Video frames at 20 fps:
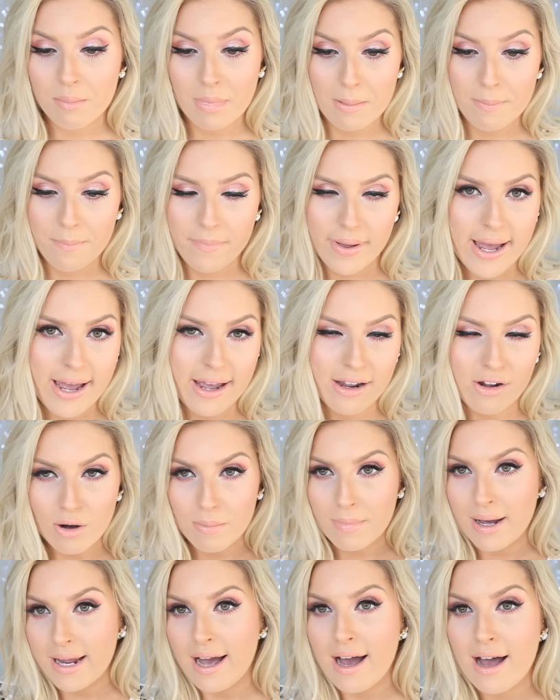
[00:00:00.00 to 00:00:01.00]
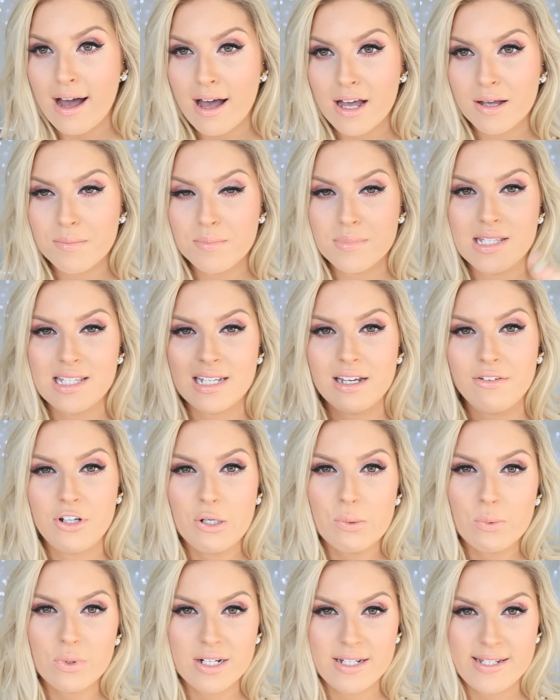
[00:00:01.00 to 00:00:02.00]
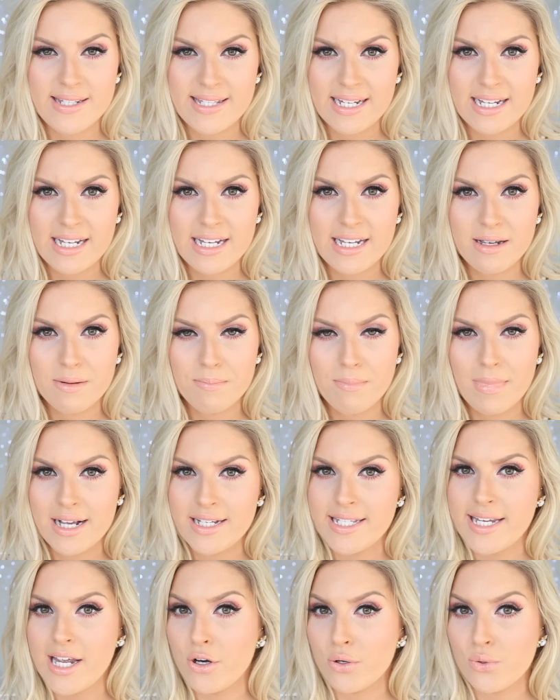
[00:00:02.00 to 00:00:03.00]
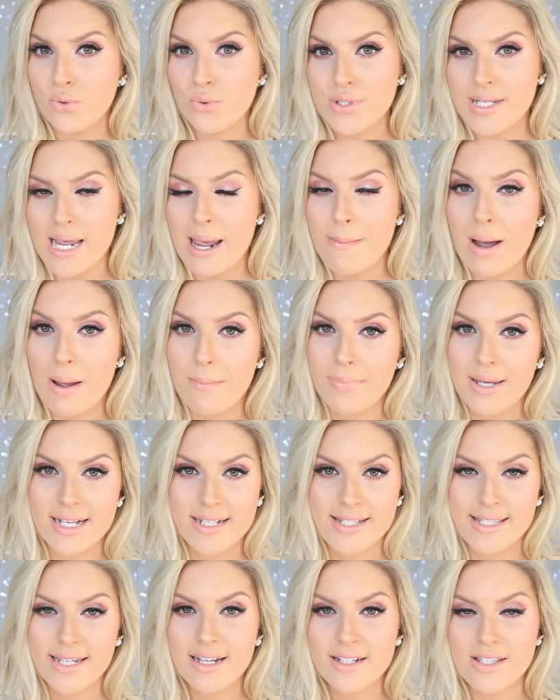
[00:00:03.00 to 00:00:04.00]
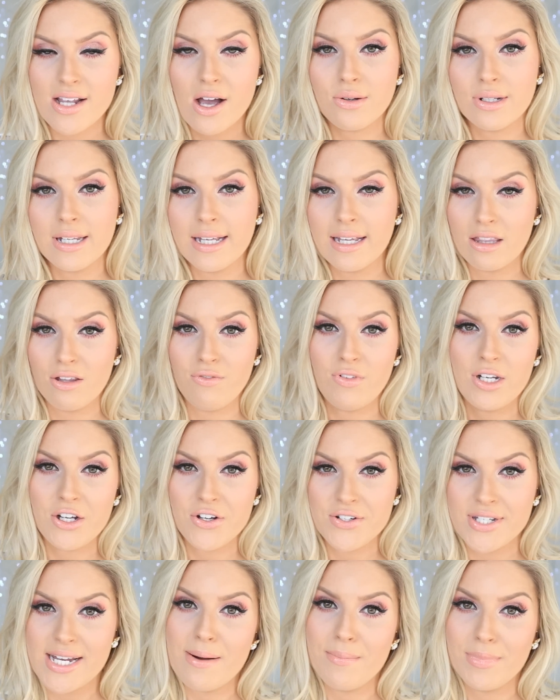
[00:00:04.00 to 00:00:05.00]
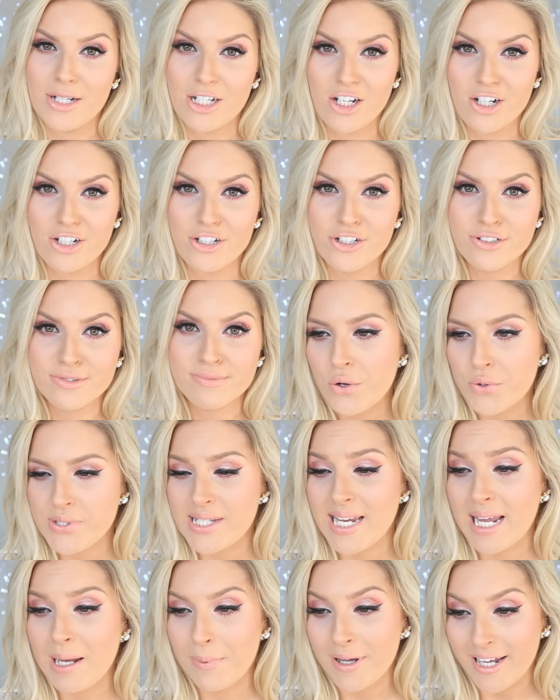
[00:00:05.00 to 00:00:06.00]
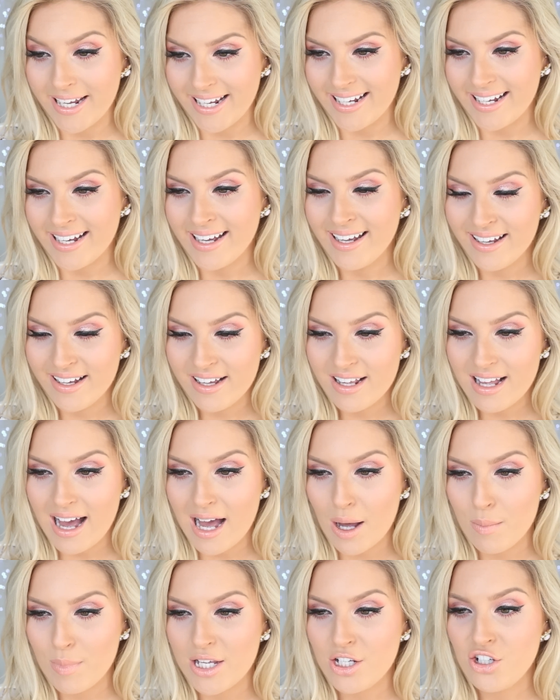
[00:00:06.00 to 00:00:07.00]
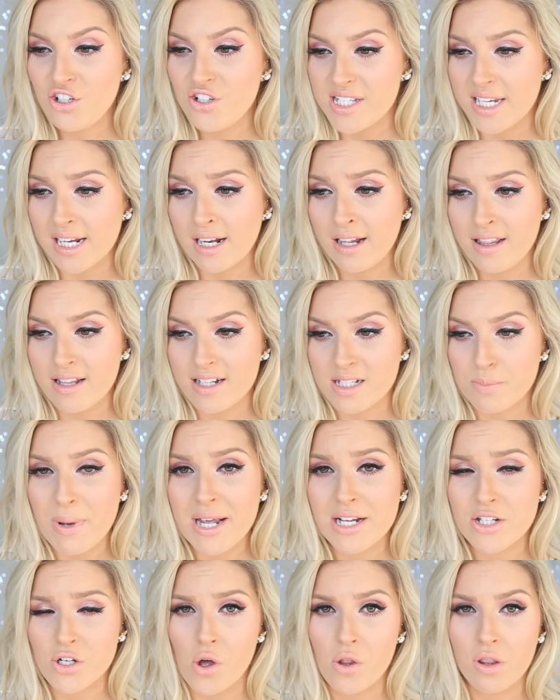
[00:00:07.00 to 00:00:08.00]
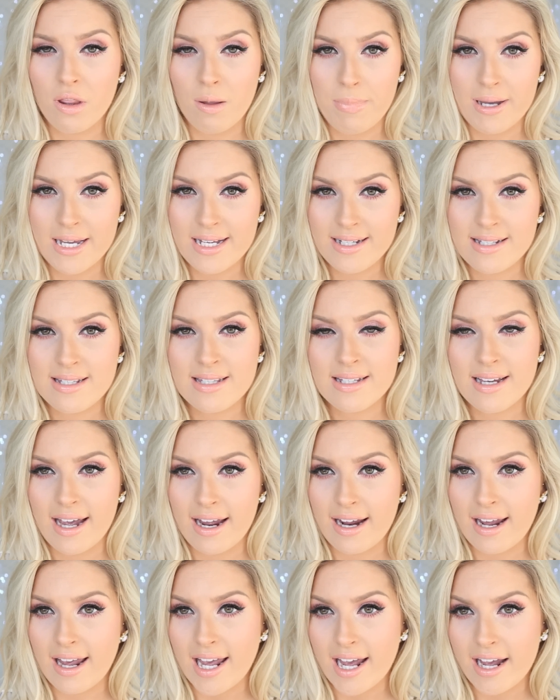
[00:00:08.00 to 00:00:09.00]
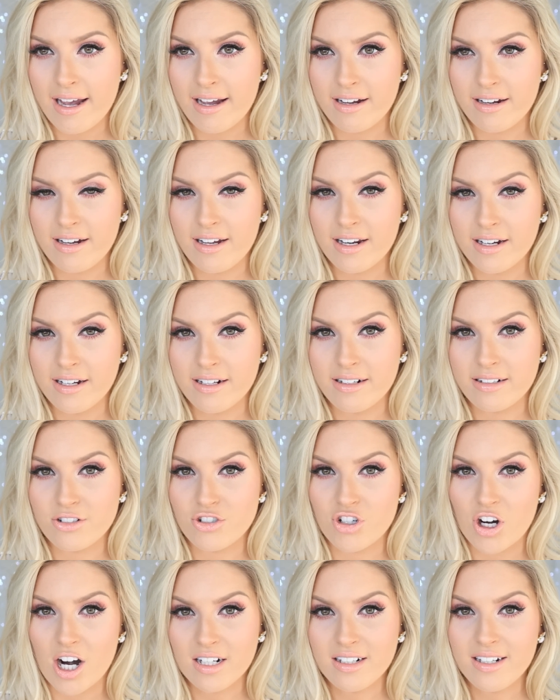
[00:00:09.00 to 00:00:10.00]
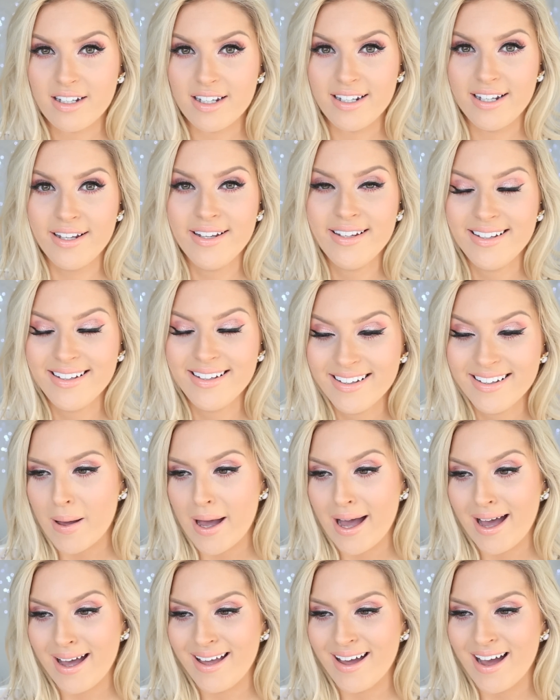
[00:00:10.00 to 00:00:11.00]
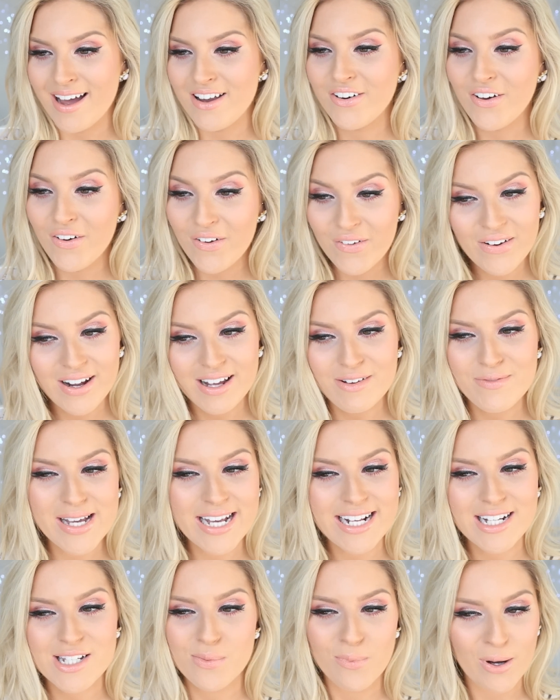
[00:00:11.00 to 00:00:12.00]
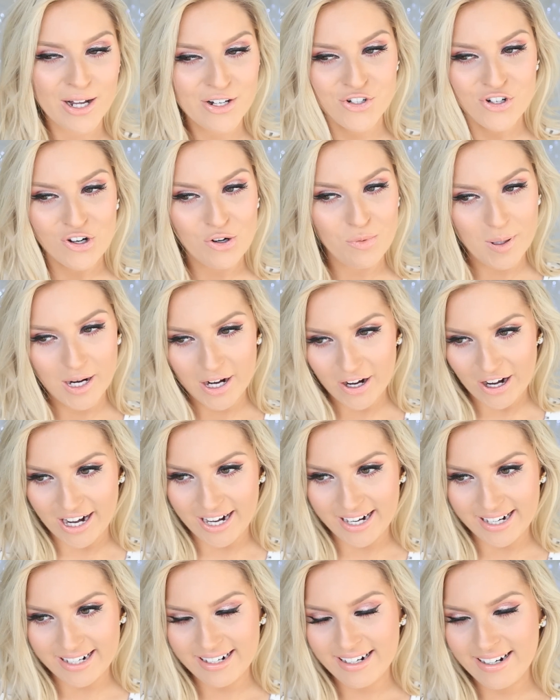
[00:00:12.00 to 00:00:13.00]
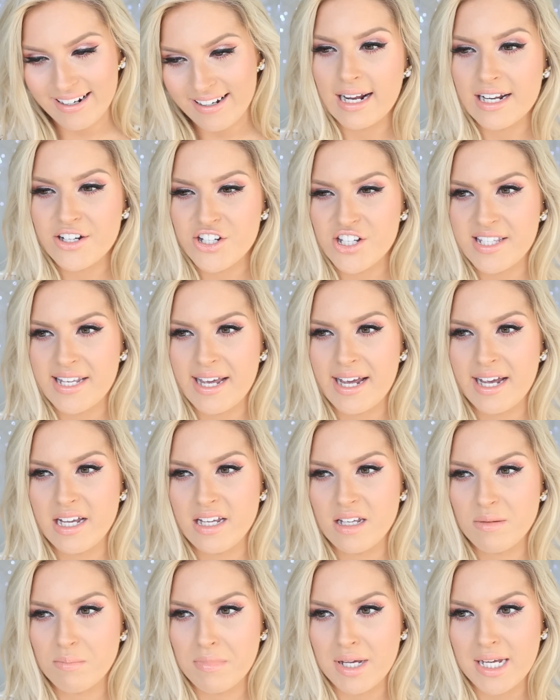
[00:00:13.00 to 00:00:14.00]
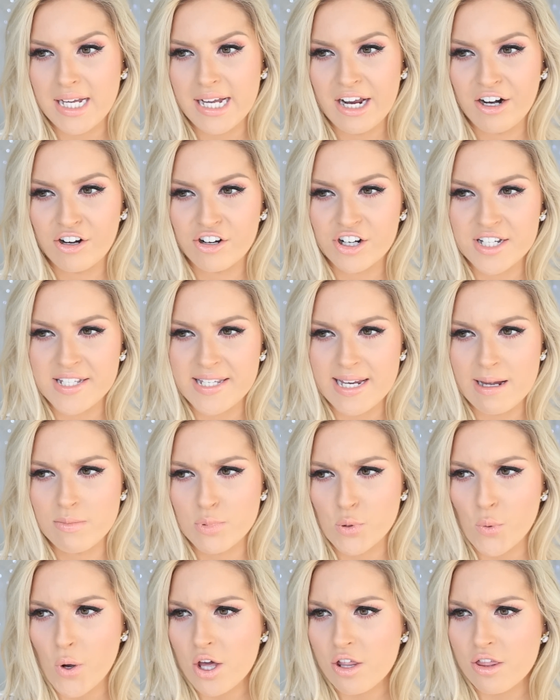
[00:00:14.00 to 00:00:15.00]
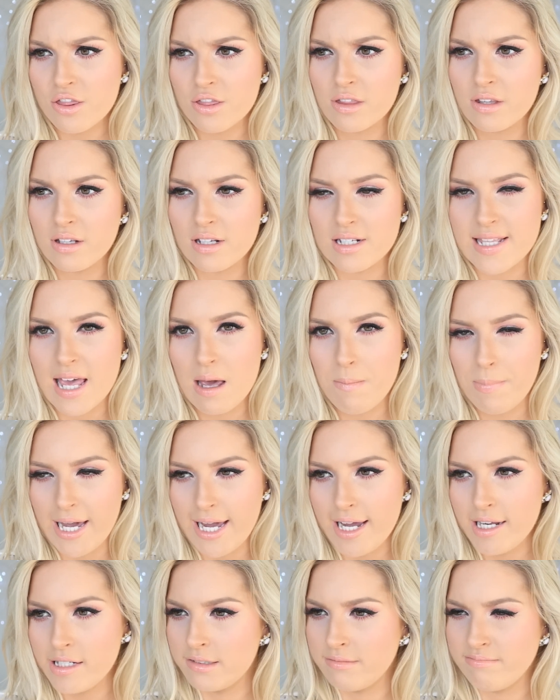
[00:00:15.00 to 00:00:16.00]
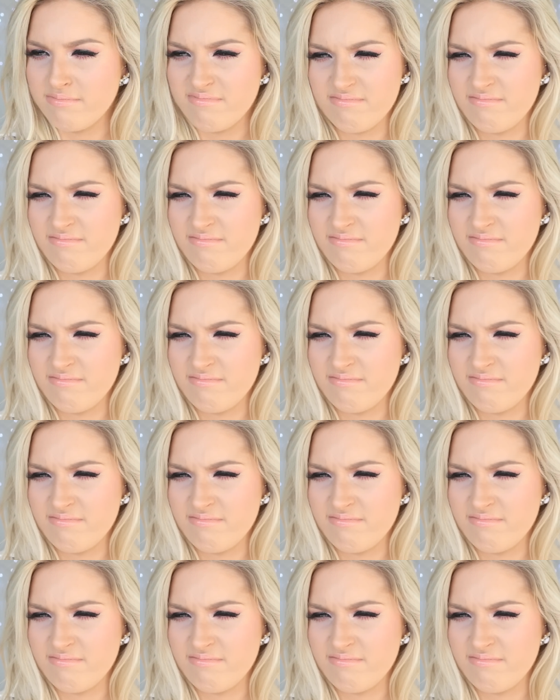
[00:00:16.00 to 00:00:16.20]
on my back, on my arms. If you want to see my tattoos and my piercings, I'll link the video down below. OTP. In New Zealand this means on the piss, aka getting drunk, but I know it means one true pairing. Can I just say me and Chris Hemsworth? Is that bad?